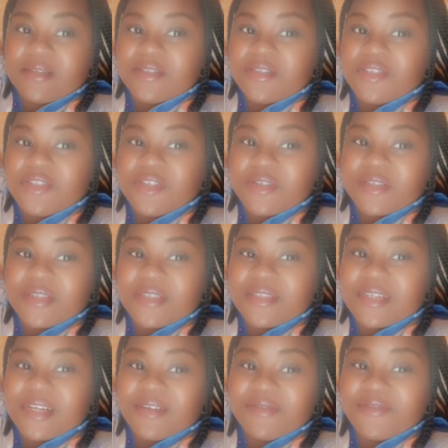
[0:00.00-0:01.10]
just
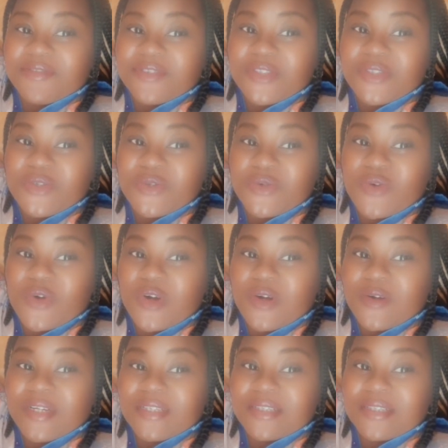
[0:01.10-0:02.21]
a few
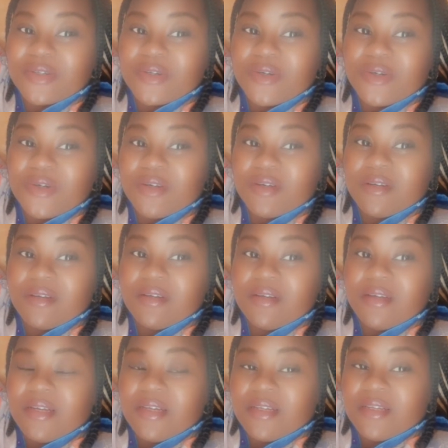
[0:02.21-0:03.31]
hours to go.
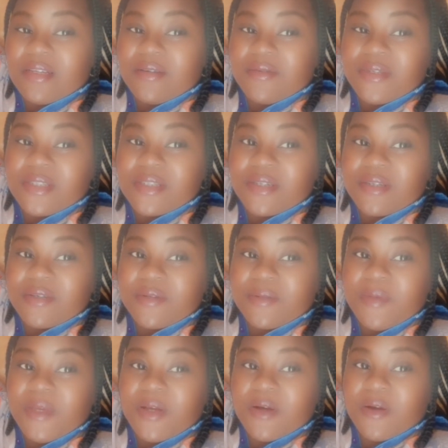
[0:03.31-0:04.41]
The result will
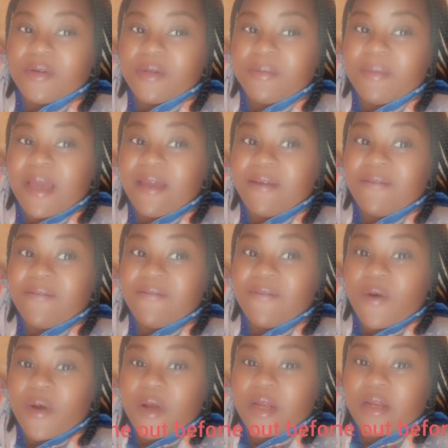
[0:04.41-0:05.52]
be out by 4,
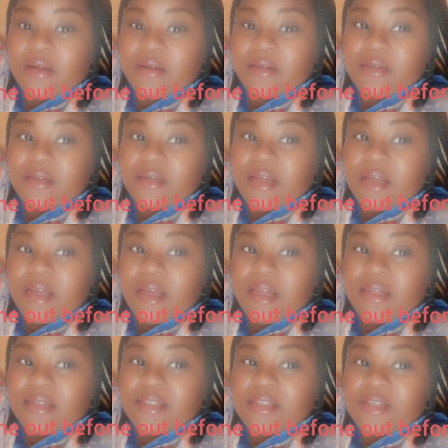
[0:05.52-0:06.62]
and
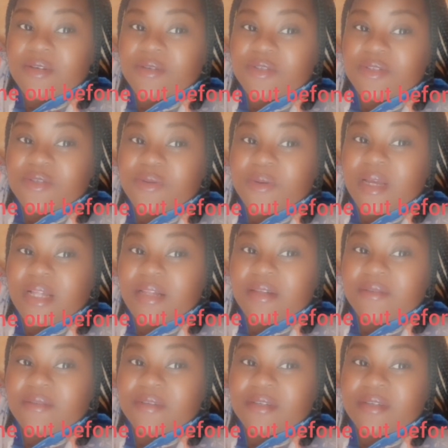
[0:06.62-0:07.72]
it's now 12,
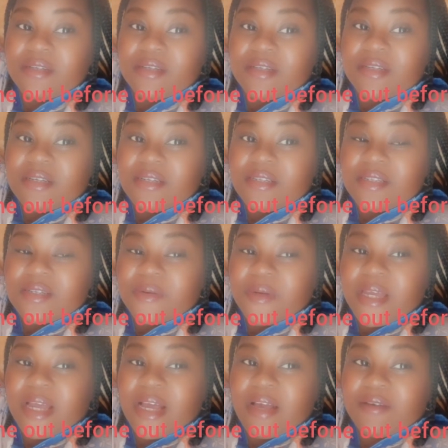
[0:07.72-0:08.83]
so we
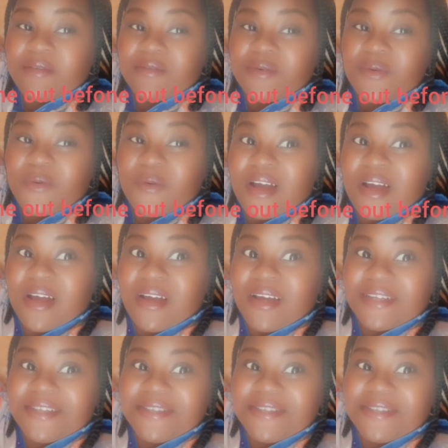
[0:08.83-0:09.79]
have 1,